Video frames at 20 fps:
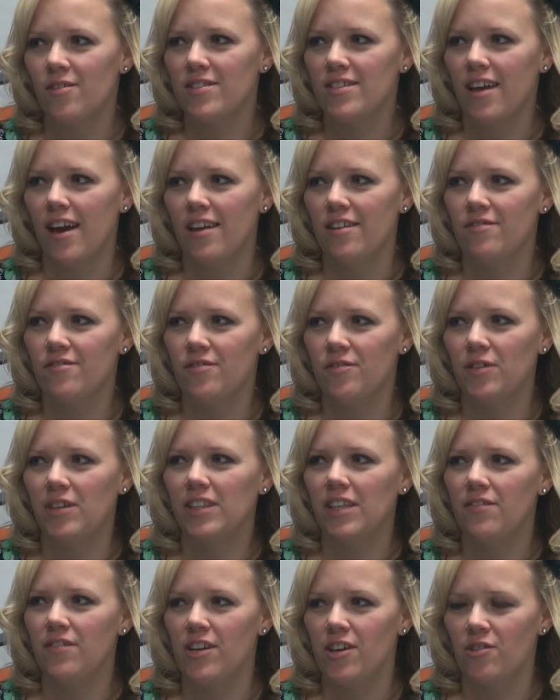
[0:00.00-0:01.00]
So it's kind of
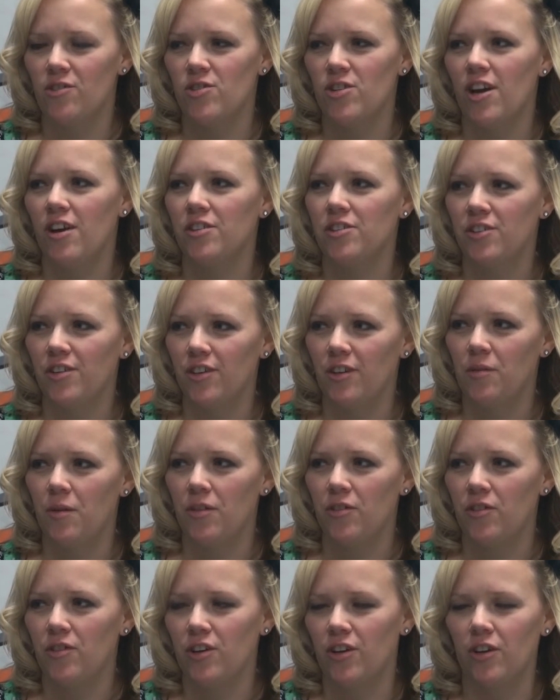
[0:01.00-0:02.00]
reliving your childhood,
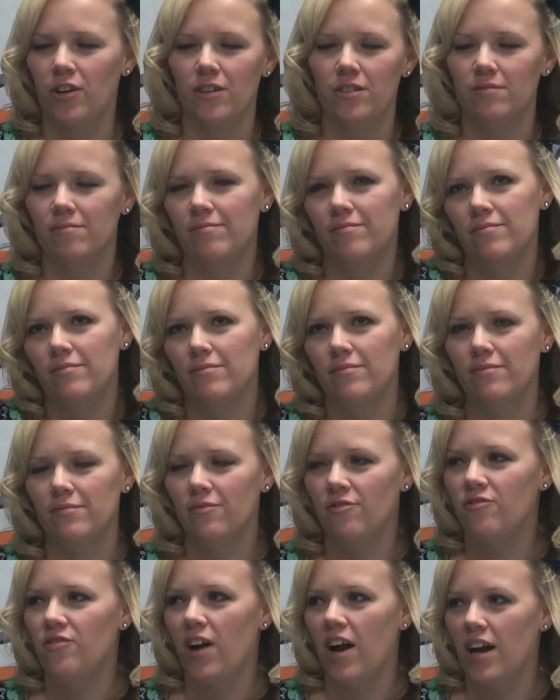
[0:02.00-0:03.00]
whether you're
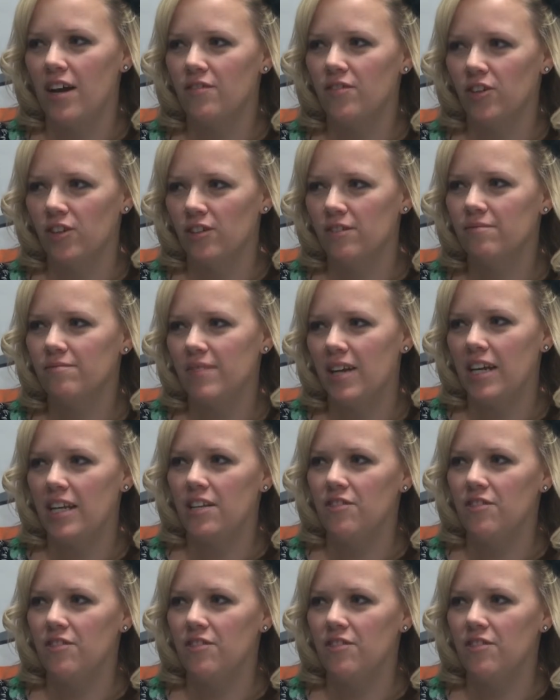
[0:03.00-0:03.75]
5 or